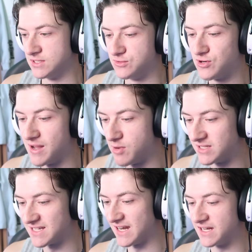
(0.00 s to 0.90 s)
Right, Martin
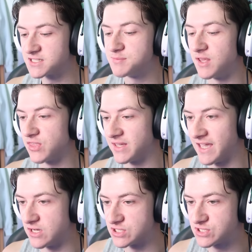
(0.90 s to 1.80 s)
Tyler, and Alan Smith,
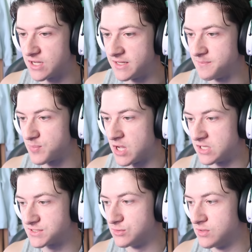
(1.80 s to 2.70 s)
getting us started.
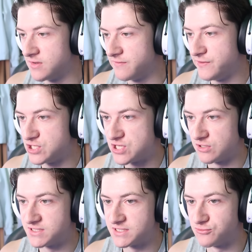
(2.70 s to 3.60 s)
Arsenal vs
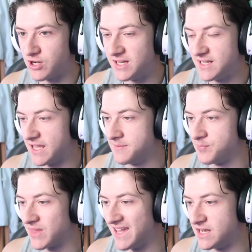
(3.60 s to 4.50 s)
Chelsea. It's a rainy day
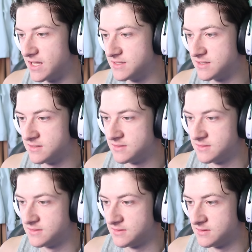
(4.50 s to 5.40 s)
in London
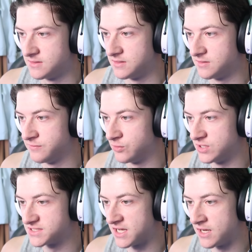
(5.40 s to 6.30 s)
for
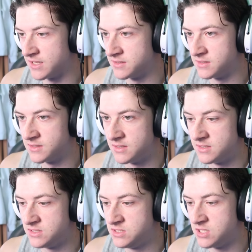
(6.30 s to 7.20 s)
this London
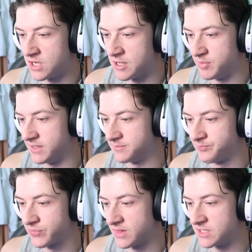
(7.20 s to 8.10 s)
derby.
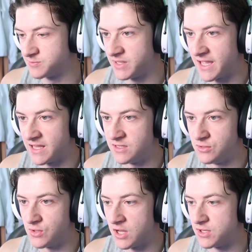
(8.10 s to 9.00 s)
Let's be getting
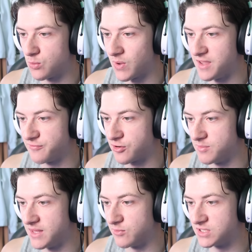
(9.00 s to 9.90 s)
you underway from the Emirates